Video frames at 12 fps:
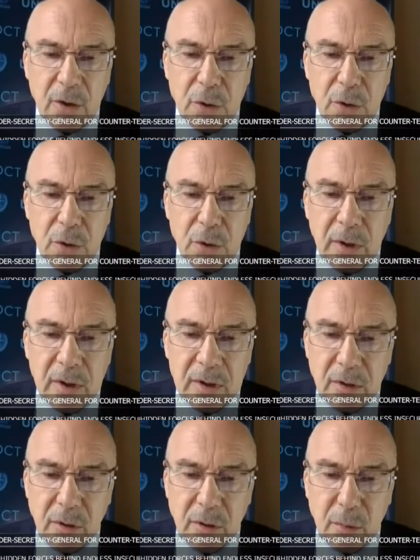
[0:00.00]
Should
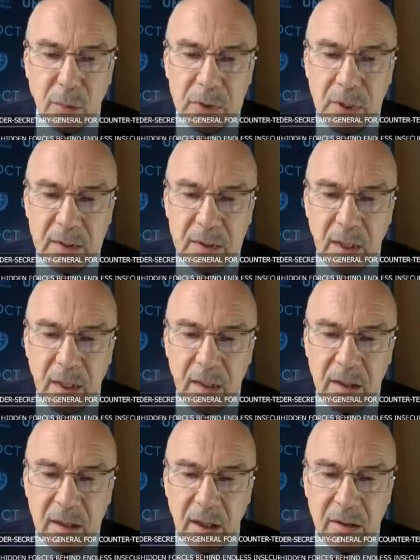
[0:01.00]
these groups
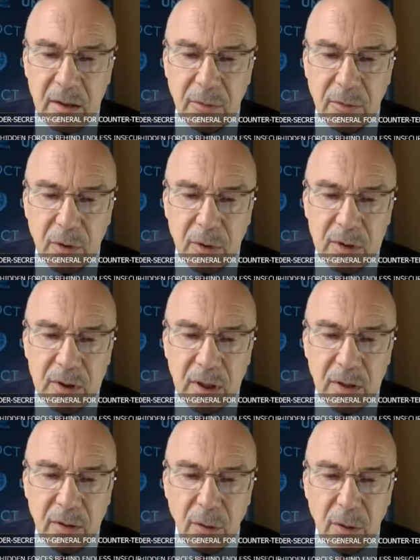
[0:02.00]
extend their
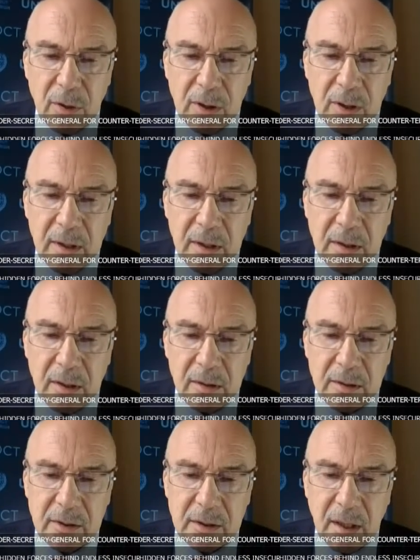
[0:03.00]
influence in northern
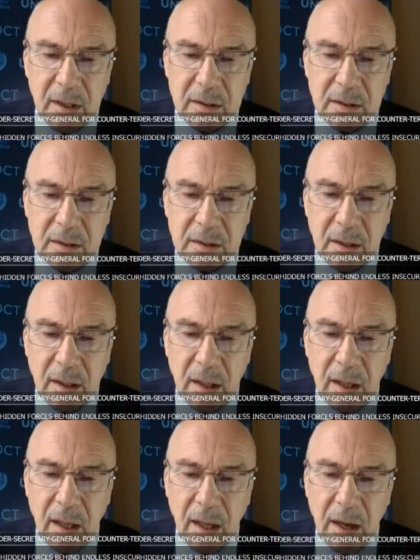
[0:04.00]
littoral states,
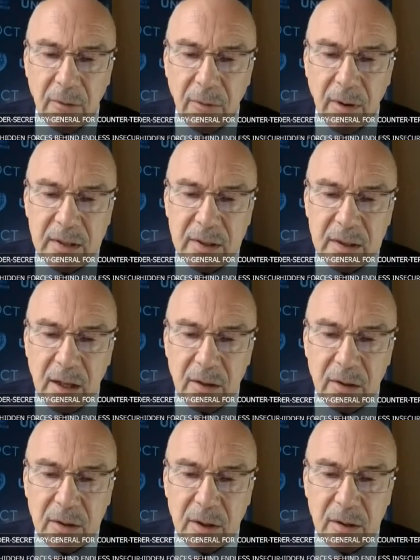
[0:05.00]
a vast
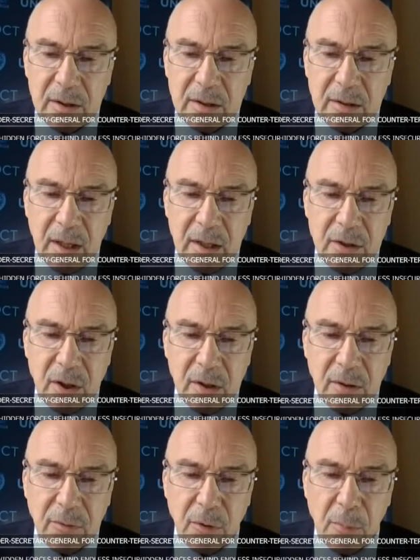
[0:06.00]
territory
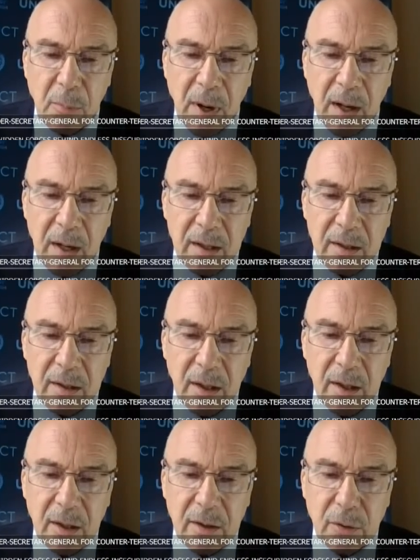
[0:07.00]
stretching from Mali
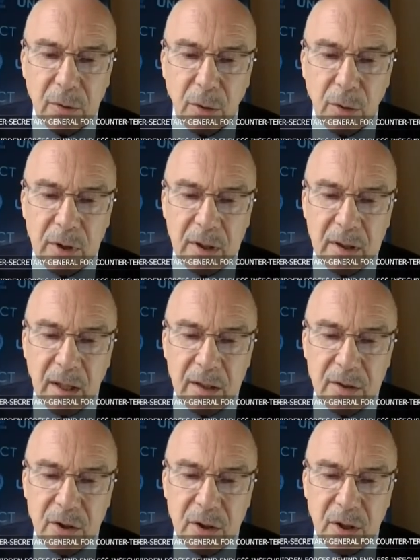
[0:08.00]
to northern
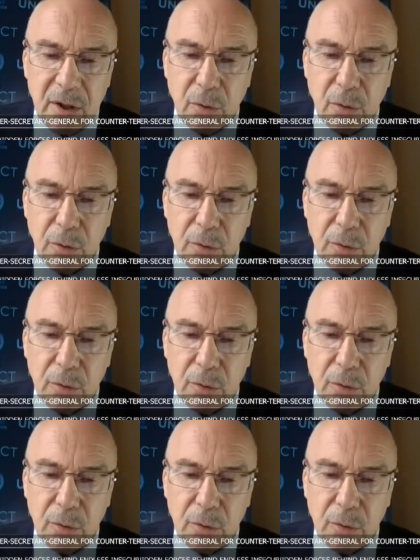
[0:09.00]
Nigeria